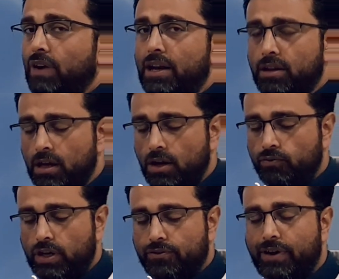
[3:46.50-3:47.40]
One,
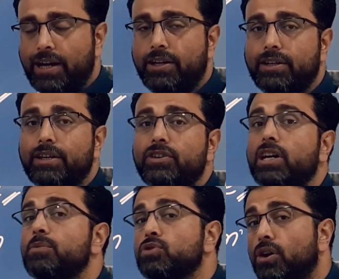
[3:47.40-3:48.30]
we had find it in
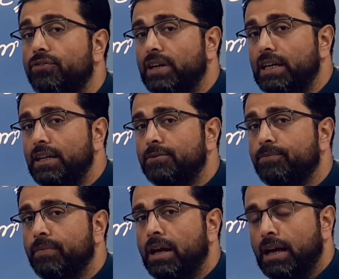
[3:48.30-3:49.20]
terms of E
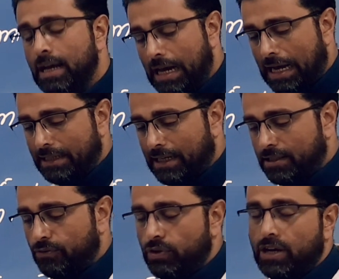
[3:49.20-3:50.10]
and the
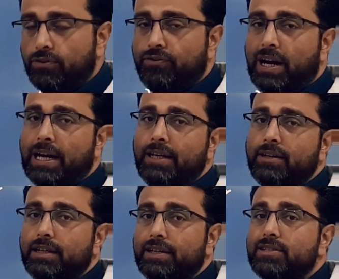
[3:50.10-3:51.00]
other we had to
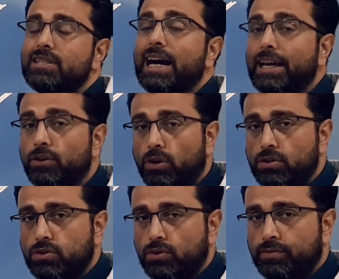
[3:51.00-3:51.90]
find its sign
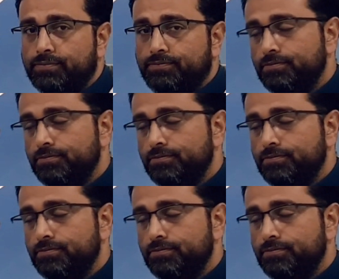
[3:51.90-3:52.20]
also.